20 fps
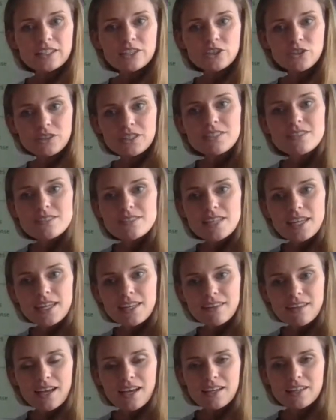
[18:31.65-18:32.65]
You can say
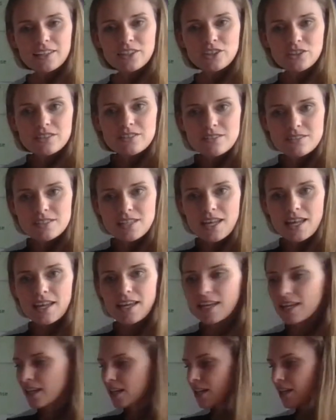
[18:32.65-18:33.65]
that. You can
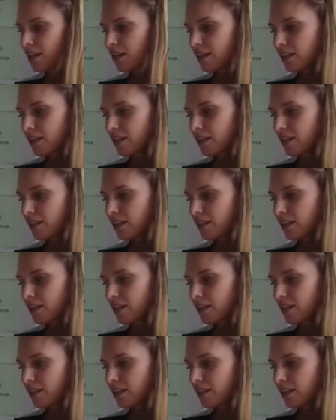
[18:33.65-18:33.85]
say,